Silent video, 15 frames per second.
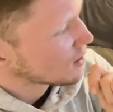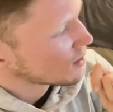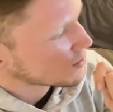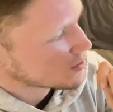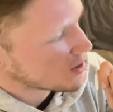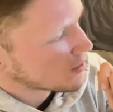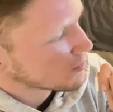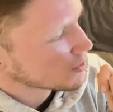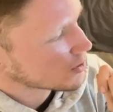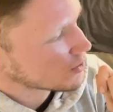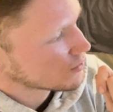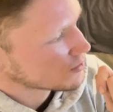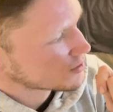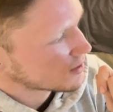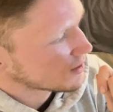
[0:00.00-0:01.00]
So now what you're going to
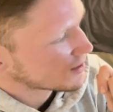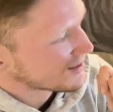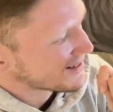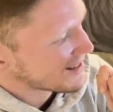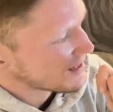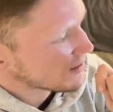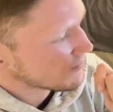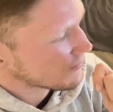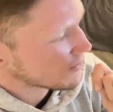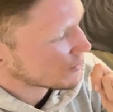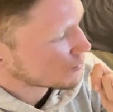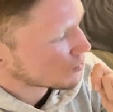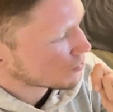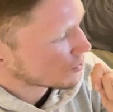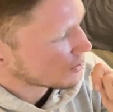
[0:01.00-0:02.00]
do is click on
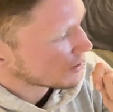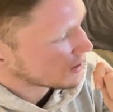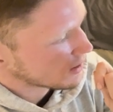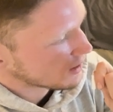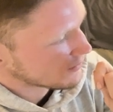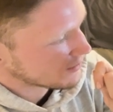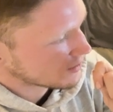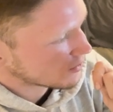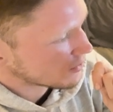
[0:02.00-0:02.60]
Inventory and then go